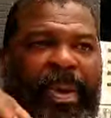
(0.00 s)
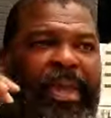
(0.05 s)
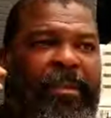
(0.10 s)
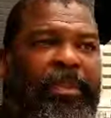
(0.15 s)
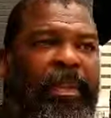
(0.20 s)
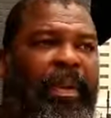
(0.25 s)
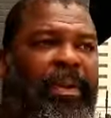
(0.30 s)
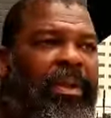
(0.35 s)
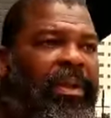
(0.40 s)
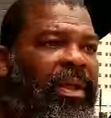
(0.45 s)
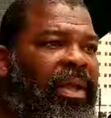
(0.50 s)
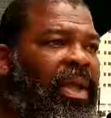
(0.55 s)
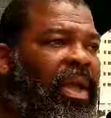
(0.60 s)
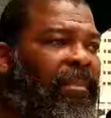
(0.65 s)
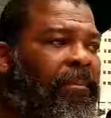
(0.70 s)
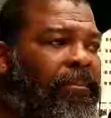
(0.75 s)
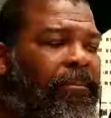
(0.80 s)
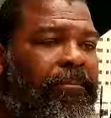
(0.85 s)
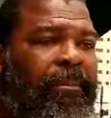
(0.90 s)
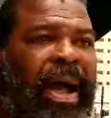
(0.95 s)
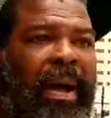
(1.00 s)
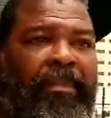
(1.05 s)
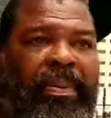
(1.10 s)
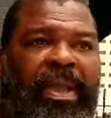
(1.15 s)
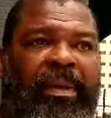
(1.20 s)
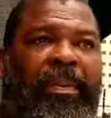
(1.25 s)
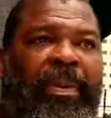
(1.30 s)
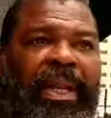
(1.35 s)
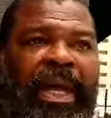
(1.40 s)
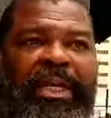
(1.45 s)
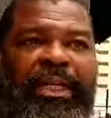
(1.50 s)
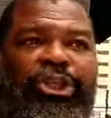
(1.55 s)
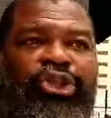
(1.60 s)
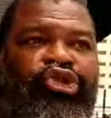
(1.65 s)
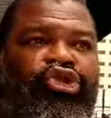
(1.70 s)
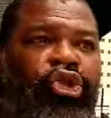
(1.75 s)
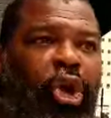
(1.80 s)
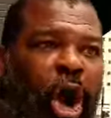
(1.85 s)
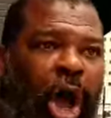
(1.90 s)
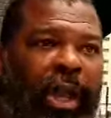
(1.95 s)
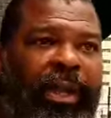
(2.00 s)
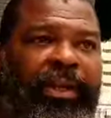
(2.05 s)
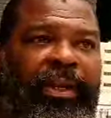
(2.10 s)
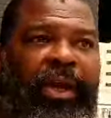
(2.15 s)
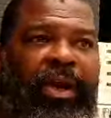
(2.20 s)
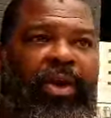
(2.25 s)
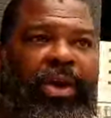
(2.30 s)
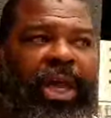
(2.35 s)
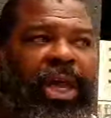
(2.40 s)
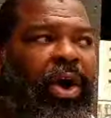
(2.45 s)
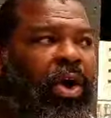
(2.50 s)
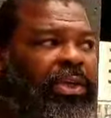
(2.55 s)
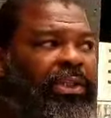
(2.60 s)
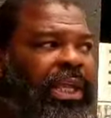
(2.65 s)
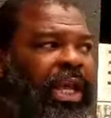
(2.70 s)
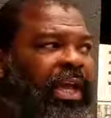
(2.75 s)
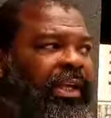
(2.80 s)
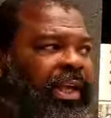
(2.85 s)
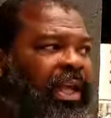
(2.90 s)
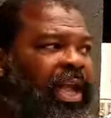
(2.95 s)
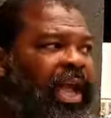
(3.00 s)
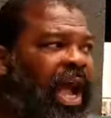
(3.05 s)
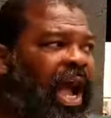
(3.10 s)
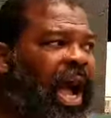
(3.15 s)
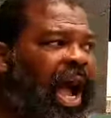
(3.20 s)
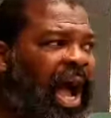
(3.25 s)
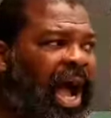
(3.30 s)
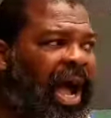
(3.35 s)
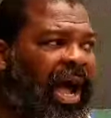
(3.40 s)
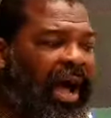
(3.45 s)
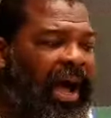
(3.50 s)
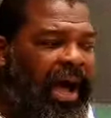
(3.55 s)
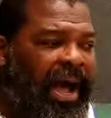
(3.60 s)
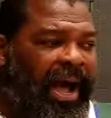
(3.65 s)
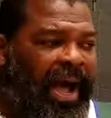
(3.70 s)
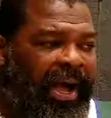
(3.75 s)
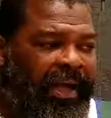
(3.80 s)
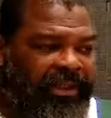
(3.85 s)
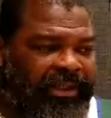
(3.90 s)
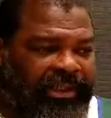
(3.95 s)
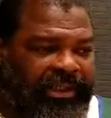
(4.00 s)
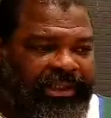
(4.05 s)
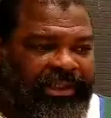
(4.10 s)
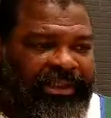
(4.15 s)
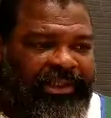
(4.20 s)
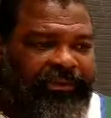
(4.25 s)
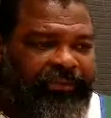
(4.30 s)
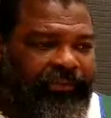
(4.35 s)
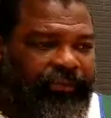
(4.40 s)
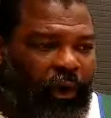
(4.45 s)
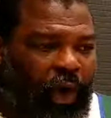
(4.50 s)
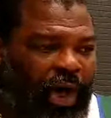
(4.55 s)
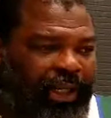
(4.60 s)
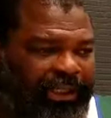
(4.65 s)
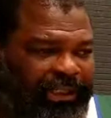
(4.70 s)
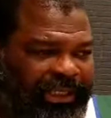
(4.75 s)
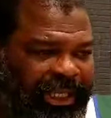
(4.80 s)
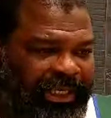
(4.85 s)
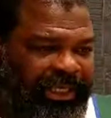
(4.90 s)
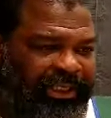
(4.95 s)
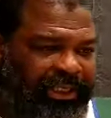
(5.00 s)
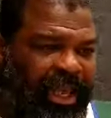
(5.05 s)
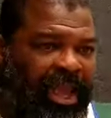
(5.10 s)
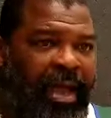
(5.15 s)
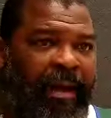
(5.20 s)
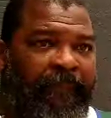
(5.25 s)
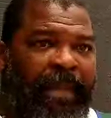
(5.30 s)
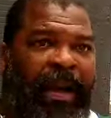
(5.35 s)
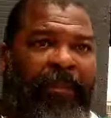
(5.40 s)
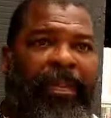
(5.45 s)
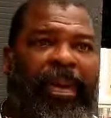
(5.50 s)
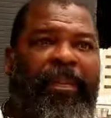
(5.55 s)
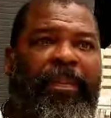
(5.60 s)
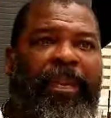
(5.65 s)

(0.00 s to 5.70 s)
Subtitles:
people are destroyed. Okay, Hosea 4:6. My